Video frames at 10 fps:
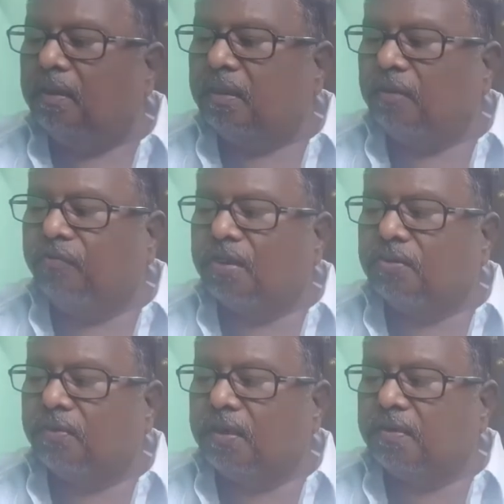The first
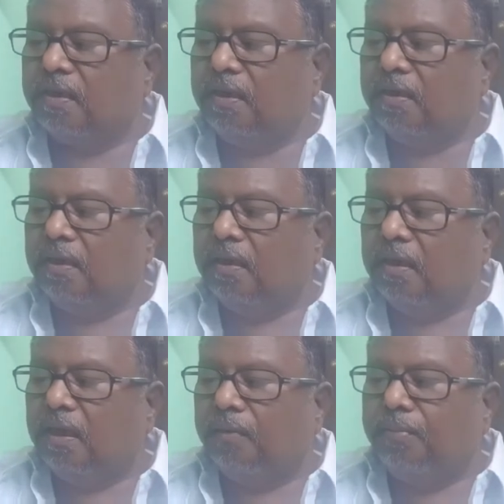one is the
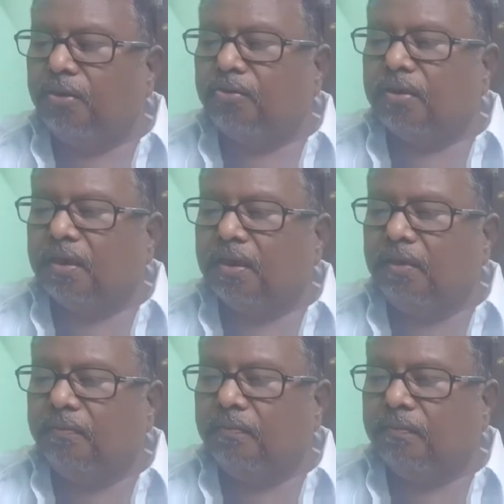
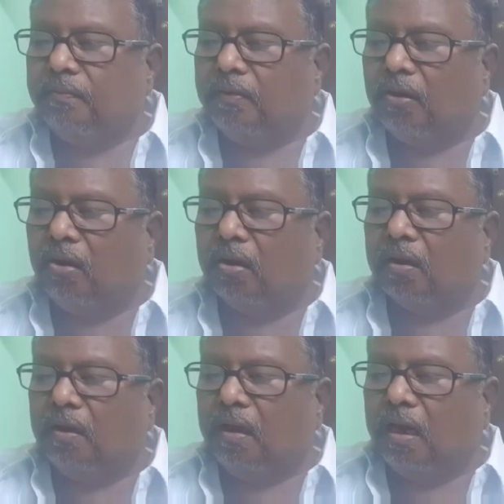pituitary
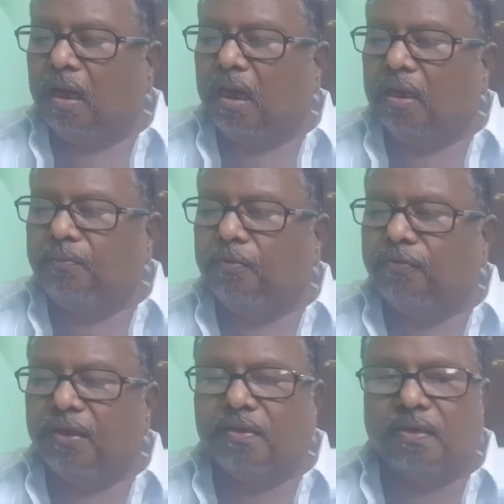or
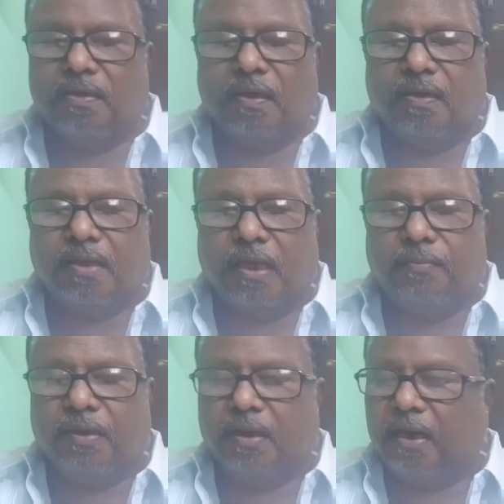hypophysis
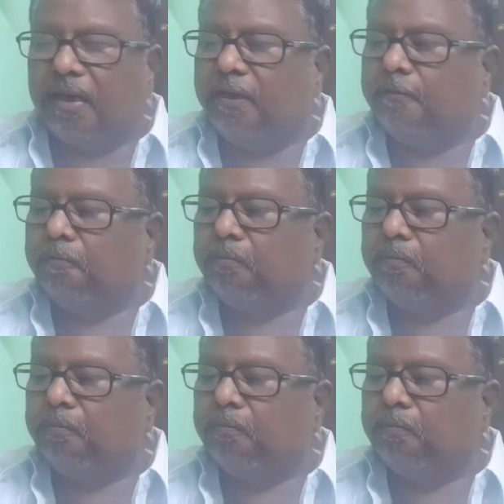cerebri gland.